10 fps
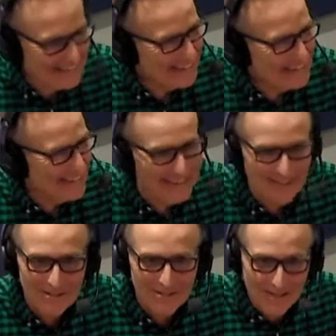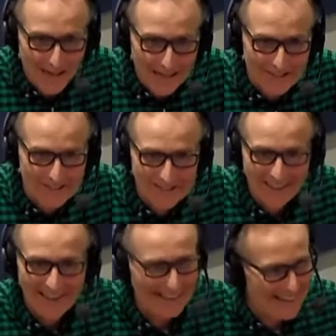the guy was nuts. I
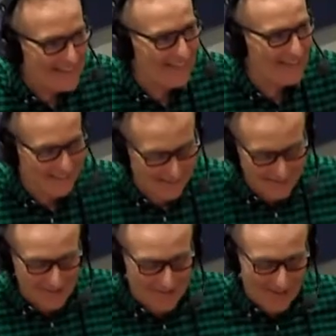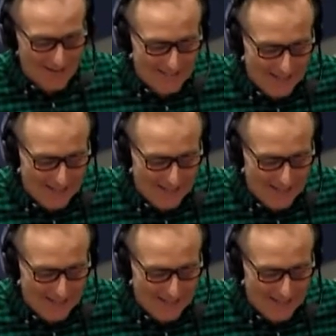actually thought he was crazy.